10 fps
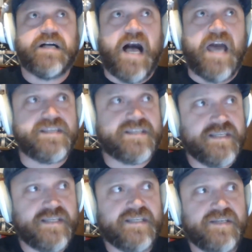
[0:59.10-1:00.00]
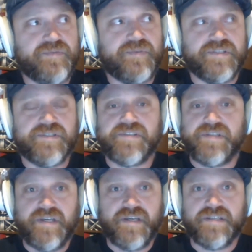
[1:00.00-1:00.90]
honestly, it was
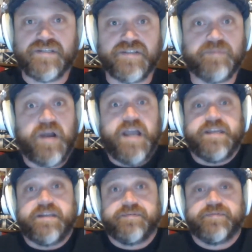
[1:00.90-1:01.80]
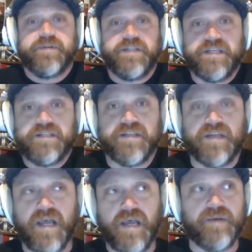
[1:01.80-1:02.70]
uh, sobriety. Really,
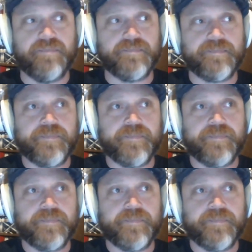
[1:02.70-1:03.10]
um,